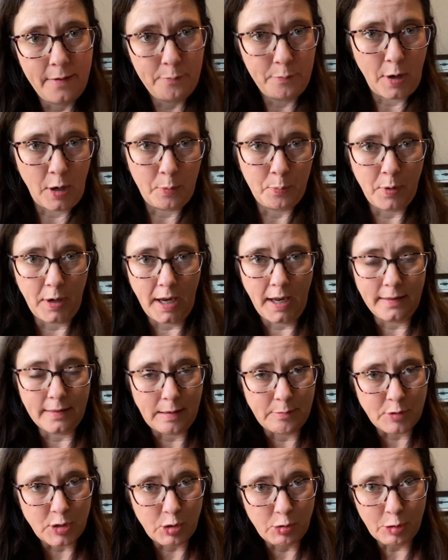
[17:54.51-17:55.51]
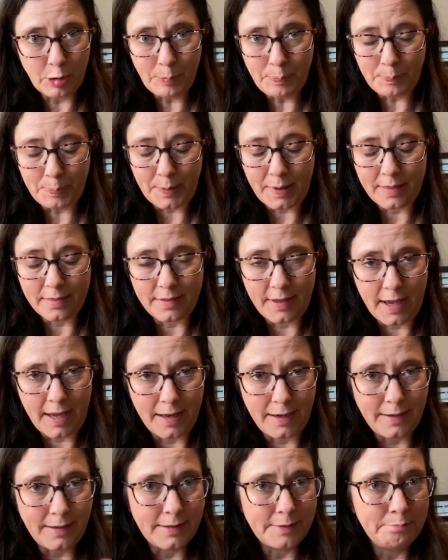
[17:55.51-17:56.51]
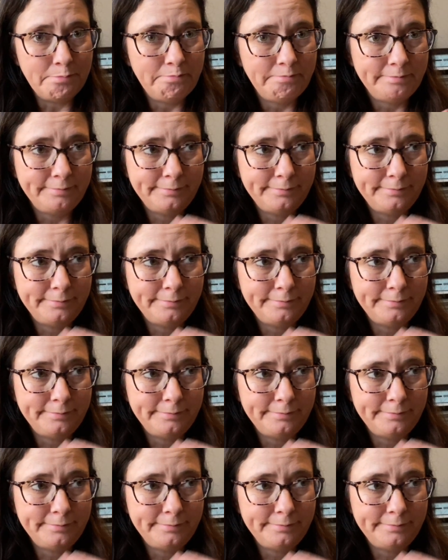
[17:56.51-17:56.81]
are bringing them to group, then